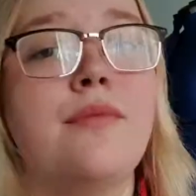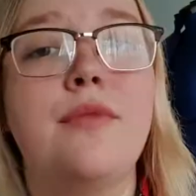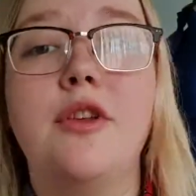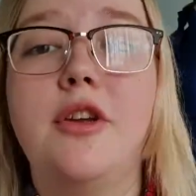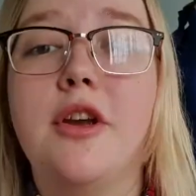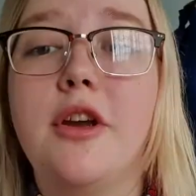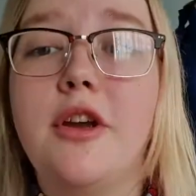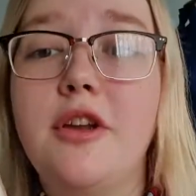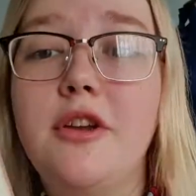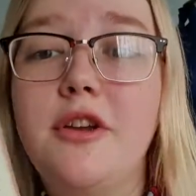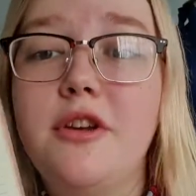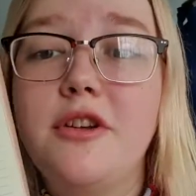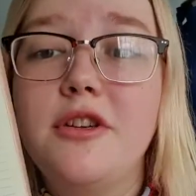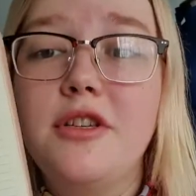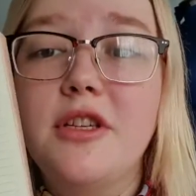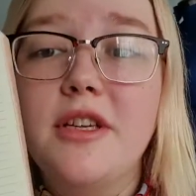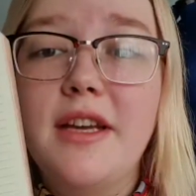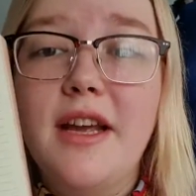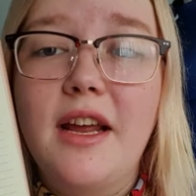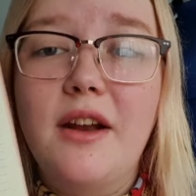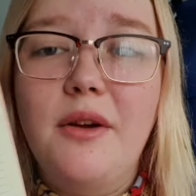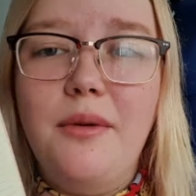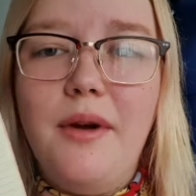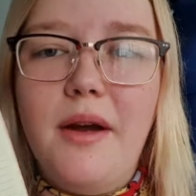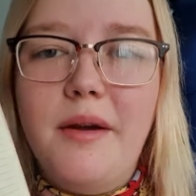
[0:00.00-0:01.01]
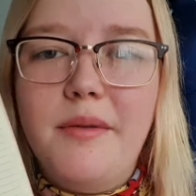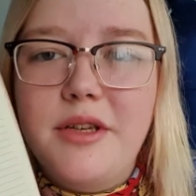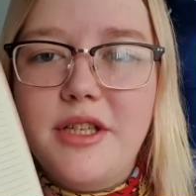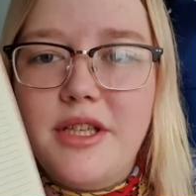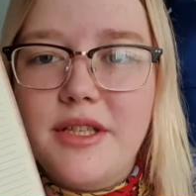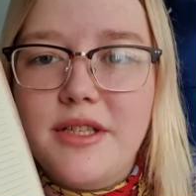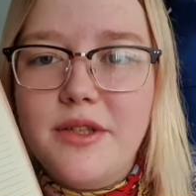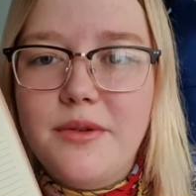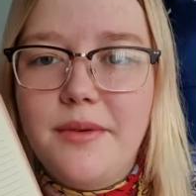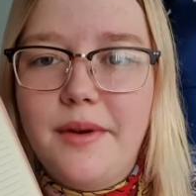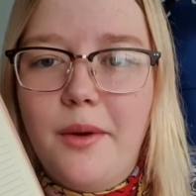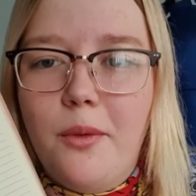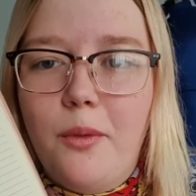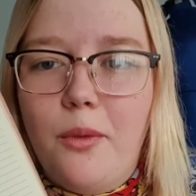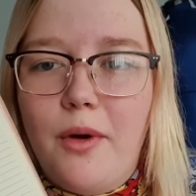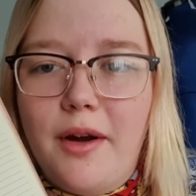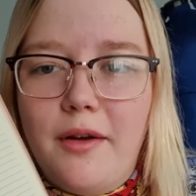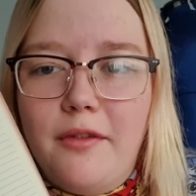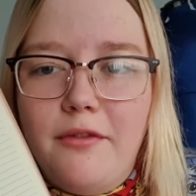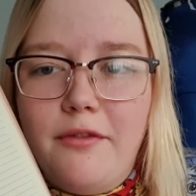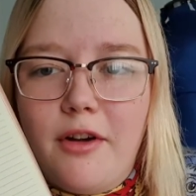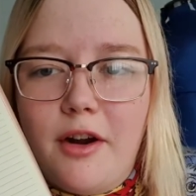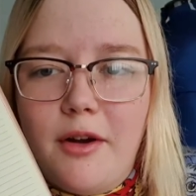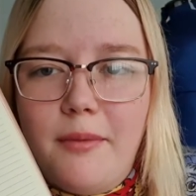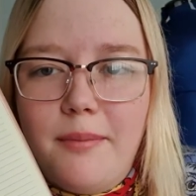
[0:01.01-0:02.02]
You can usually get away with just doing
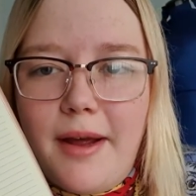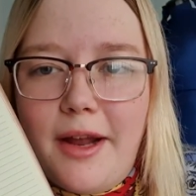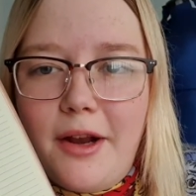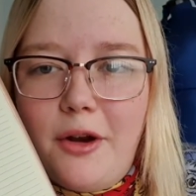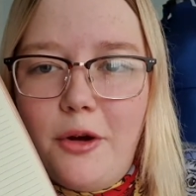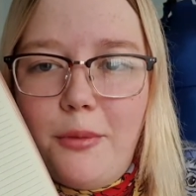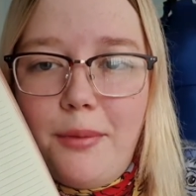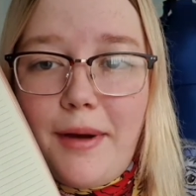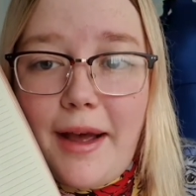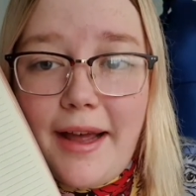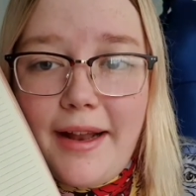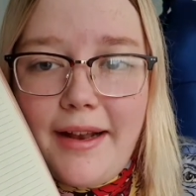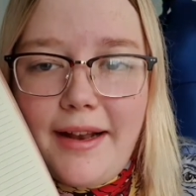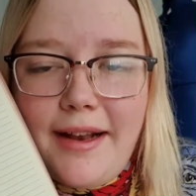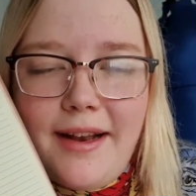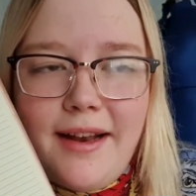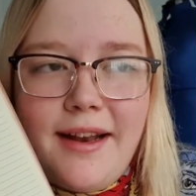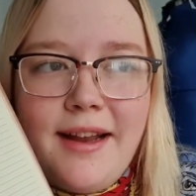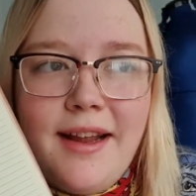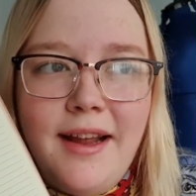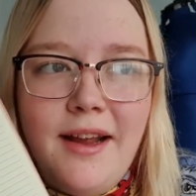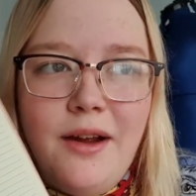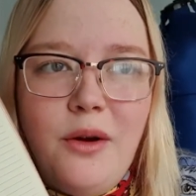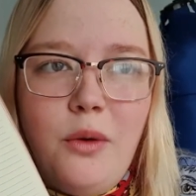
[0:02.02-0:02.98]
one front panel pattern